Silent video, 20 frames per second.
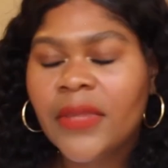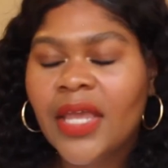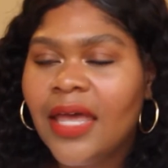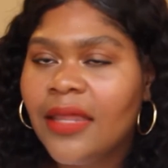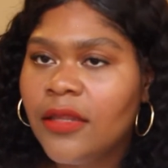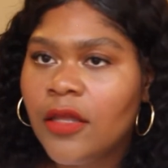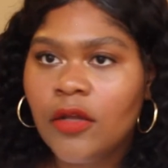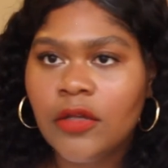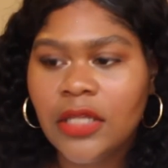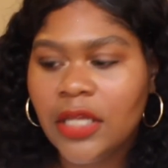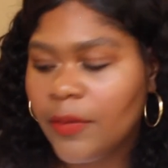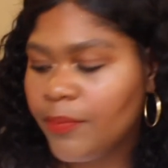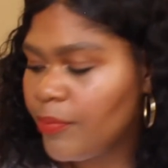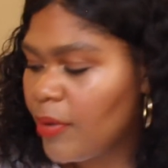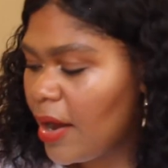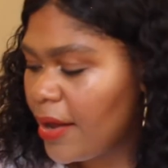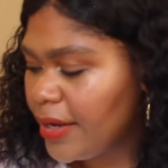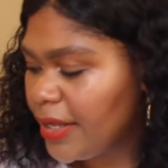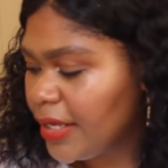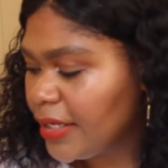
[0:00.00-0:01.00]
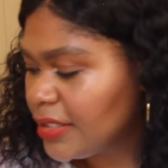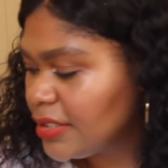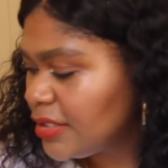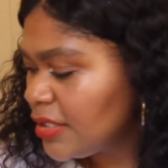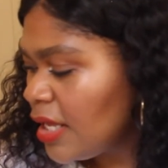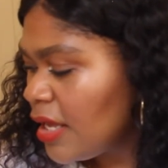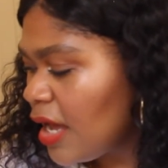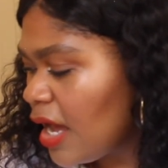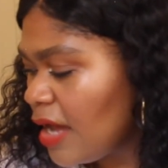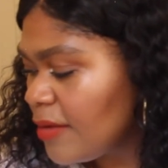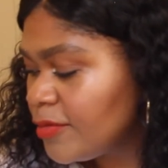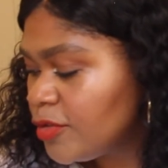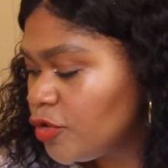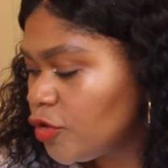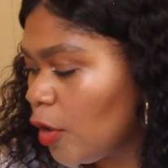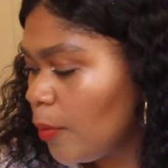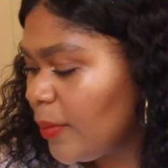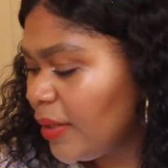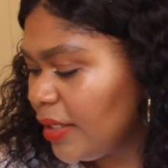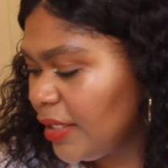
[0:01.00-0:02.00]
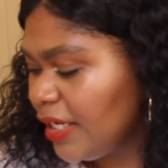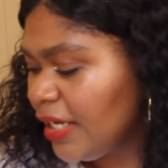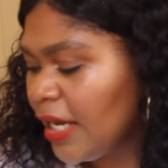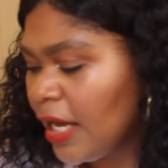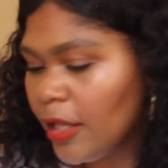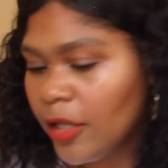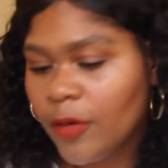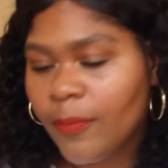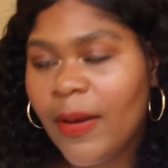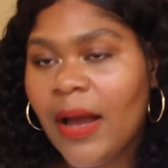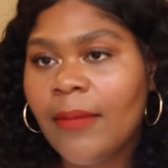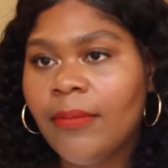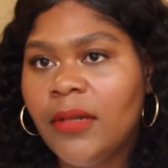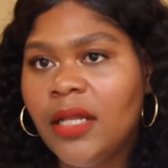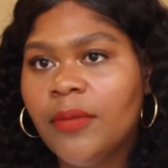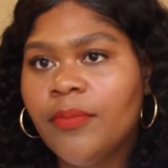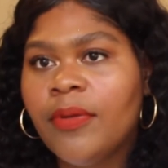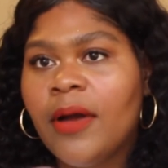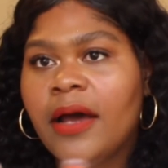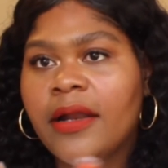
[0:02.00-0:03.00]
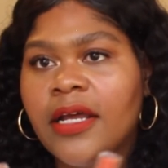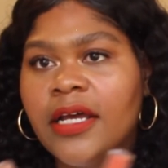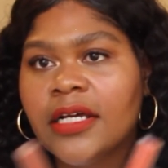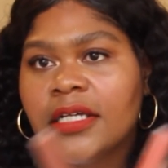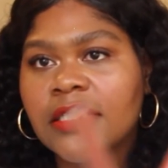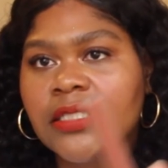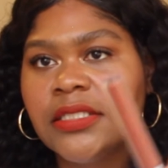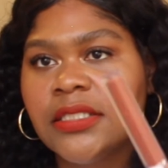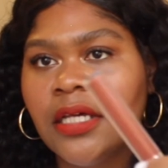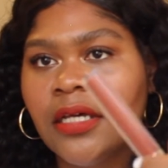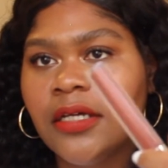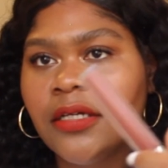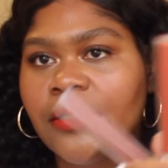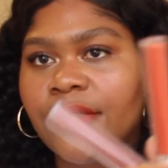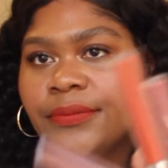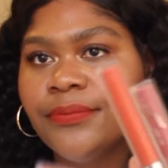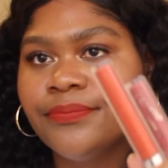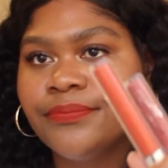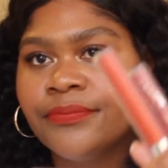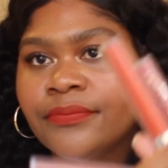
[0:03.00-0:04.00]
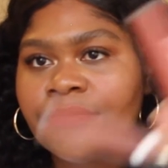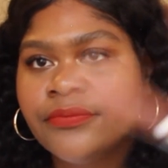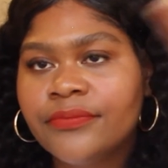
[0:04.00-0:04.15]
And their lip products. I have so many Colourpop lip products. I